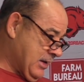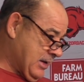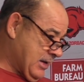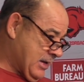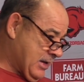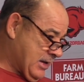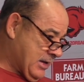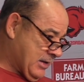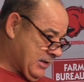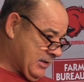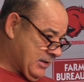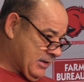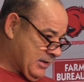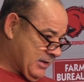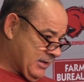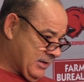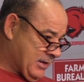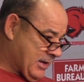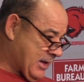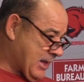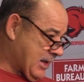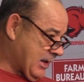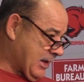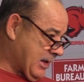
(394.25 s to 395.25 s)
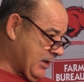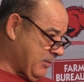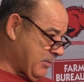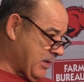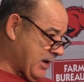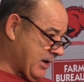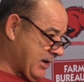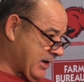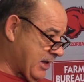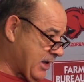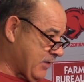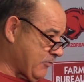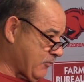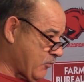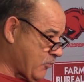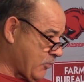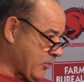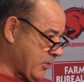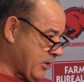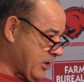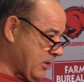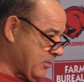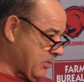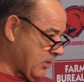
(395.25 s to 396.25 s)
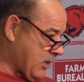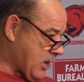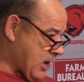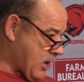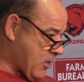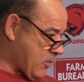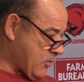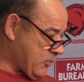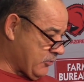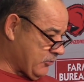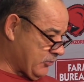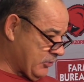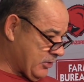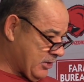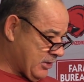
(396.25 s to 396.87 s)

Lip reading: And then I laid back down for a couple hours